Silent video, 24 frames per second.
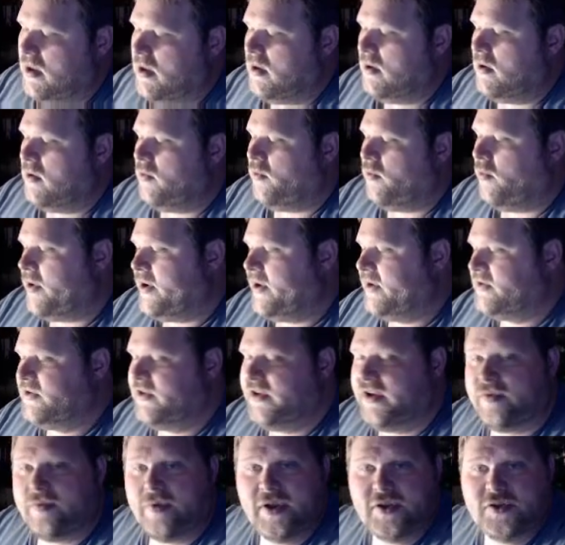what is the
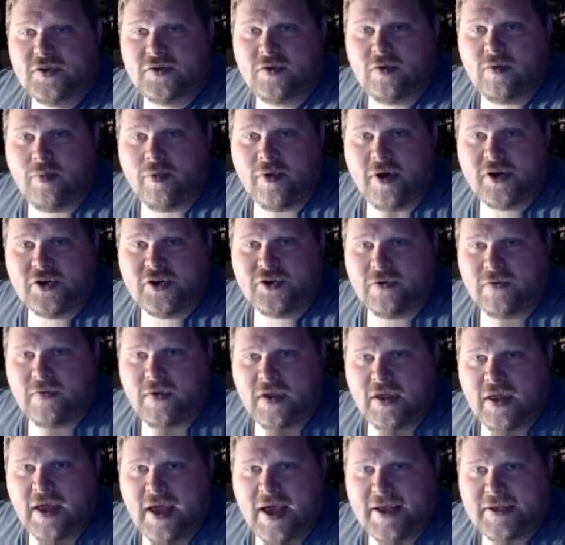original pressure of the
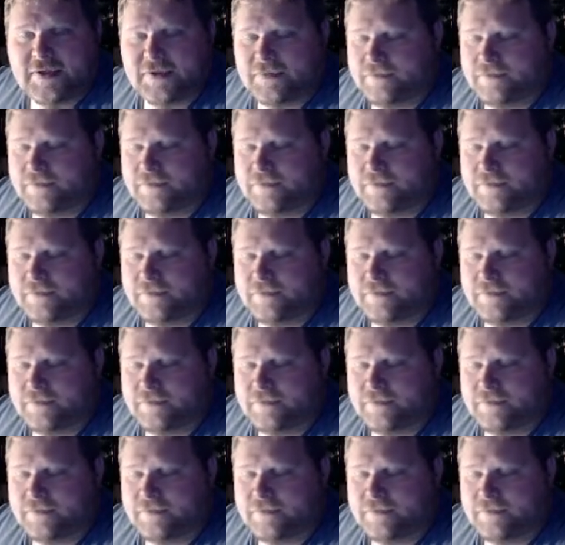gas?